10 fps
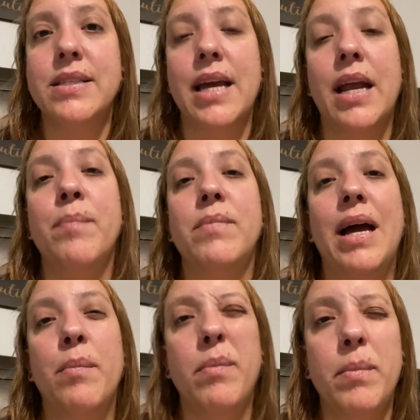and
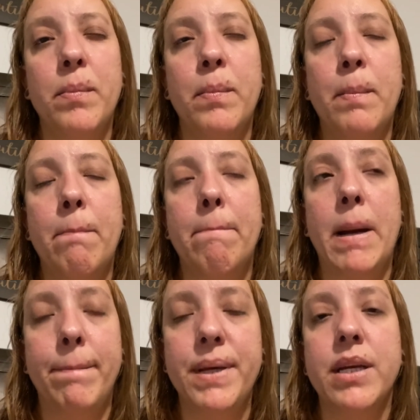I'm
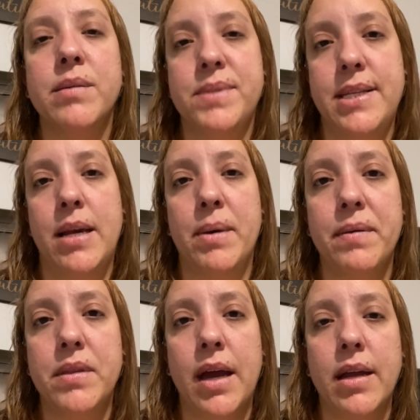a bit upset
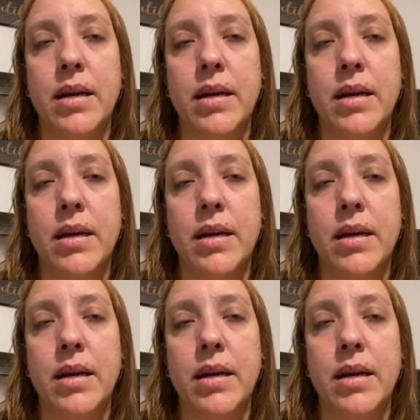about that.